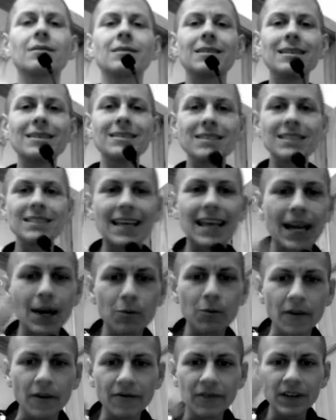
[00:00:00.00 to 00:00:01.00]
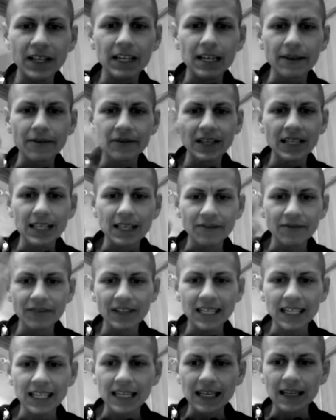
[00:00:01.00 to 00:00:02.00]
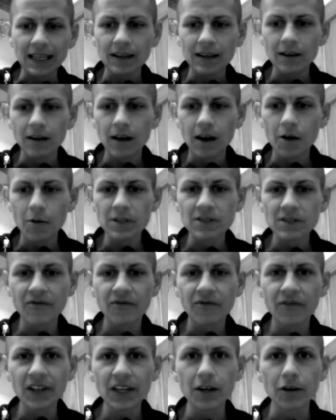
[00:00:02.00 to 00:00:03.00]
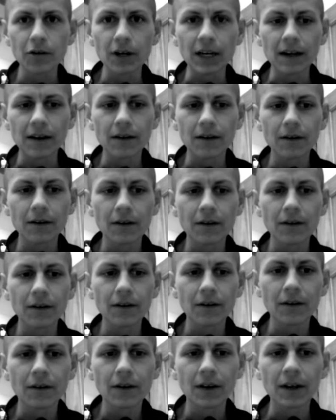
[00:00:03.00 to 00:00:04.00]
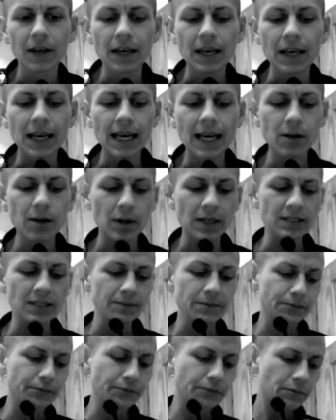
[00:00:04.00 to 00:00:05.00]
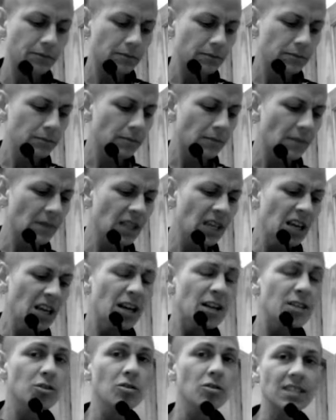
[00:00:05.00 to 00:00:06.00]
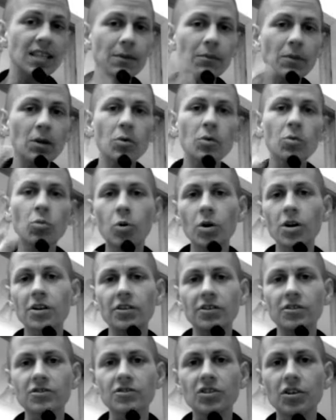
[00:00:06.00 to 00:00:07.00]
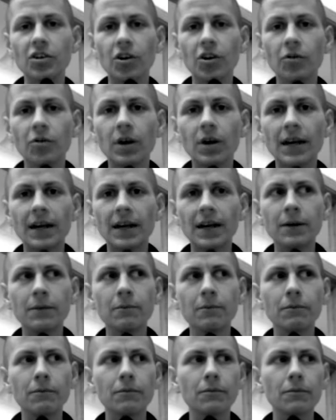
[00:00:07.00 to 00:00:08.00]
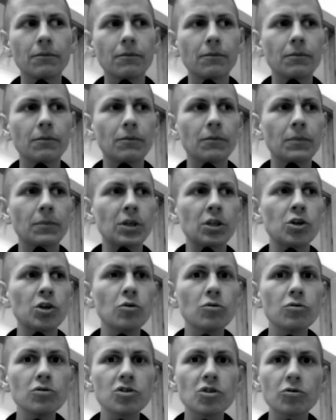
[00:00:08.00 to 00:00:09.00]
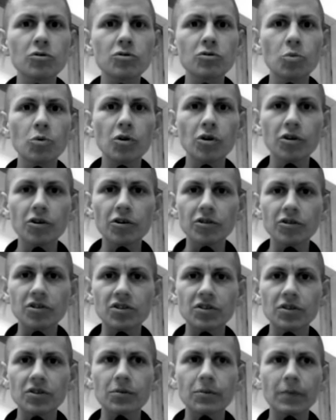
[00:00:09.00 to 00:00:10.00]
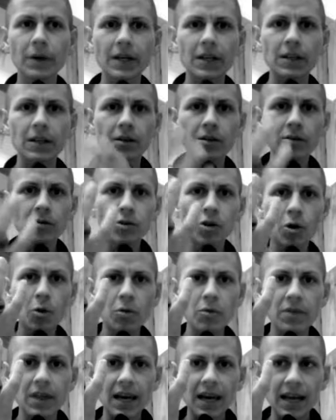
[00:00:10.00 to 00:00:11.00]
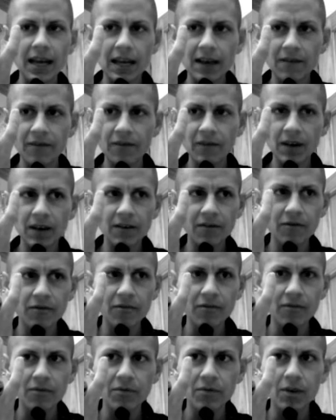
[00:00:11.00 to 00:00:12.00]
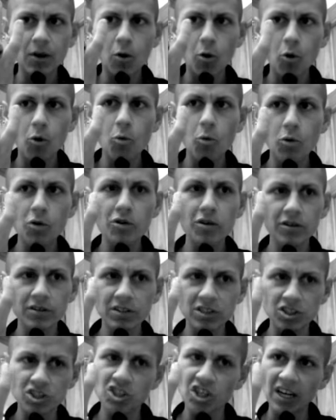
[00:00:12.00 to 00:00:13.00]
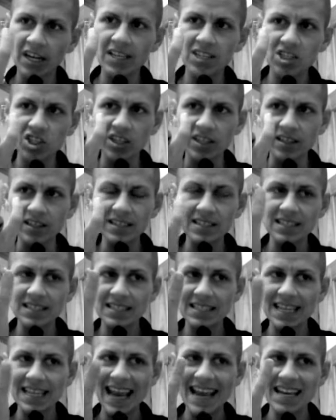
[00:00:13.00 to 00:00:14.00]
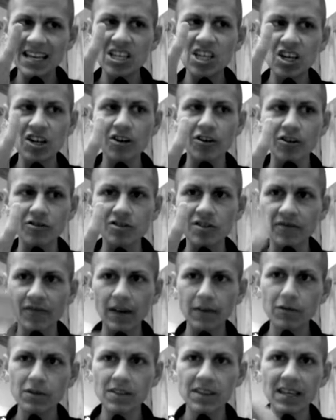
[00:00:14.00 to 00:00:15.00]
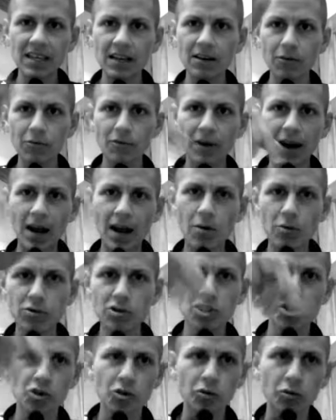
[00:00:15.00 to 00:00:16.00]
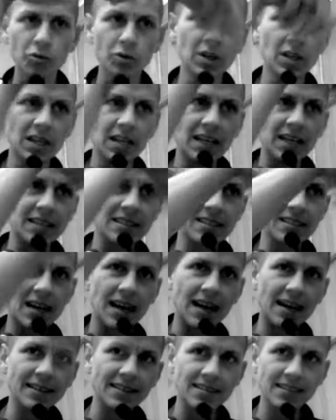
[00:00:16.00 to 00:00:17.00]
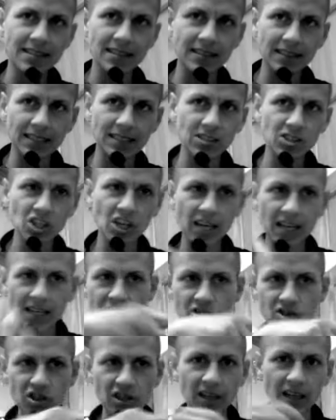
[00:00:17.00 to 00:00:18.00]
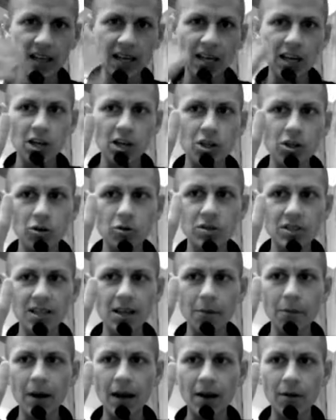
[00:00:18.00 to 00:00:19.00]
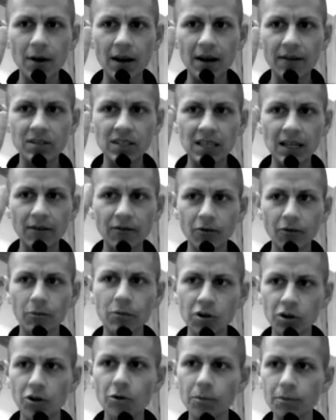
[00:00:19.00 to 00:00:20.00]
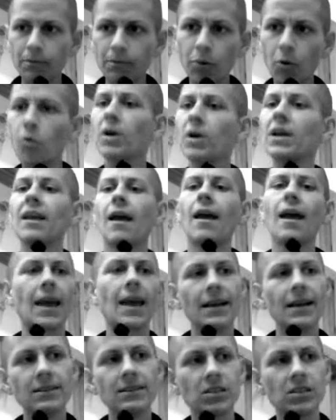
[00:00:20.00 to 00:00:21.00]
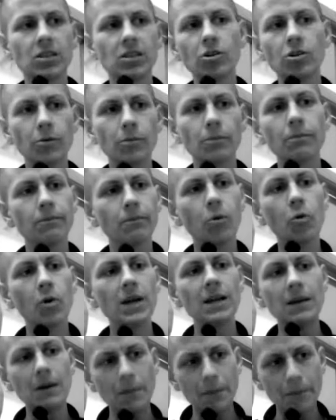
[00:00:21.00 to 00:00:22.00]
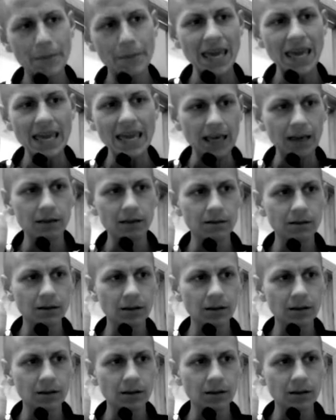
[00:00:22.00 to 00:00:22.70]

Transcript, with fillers: this camera, flicky, flicky, flicky, always flickering. Anyways, so the same thing with words, you know. Um, use those words, but know that if if the whole world is changing in this 10 years, if everything around you is constantly changing, you somehow have to get from your point A to your point B,